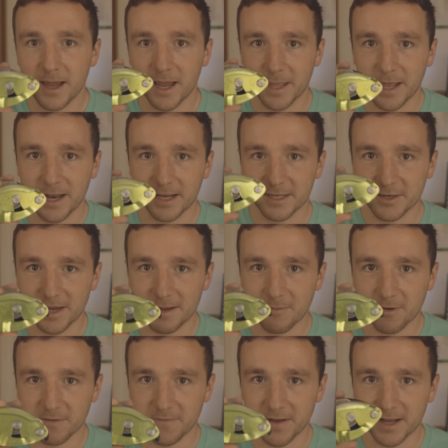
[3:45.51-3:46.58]
and then as you get
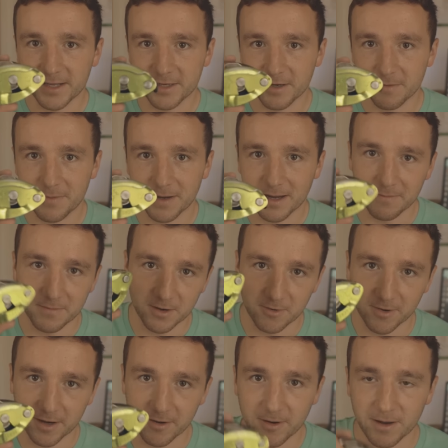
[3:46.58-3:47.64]
more advanced, you can pick up the
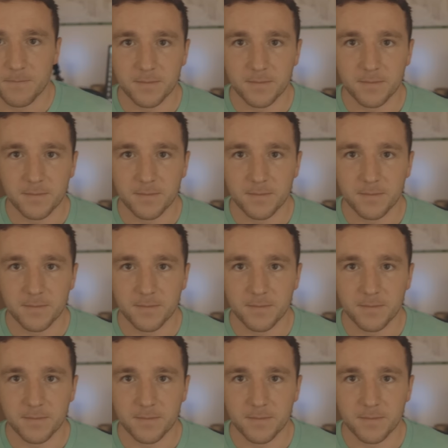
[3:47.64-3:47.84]
Grigri.